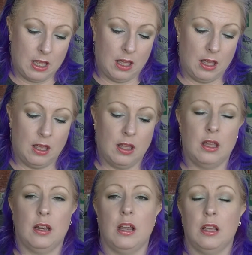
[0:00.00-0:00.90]

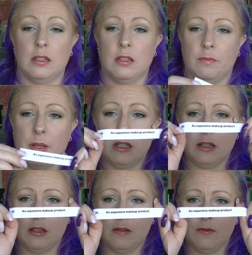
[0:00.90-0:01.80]
an
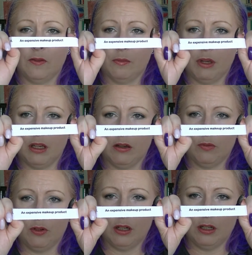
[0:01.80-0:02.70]
expensive makeup
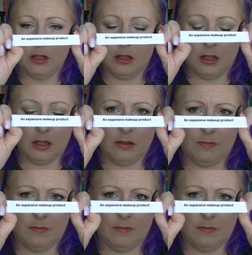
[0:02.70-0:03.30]
product,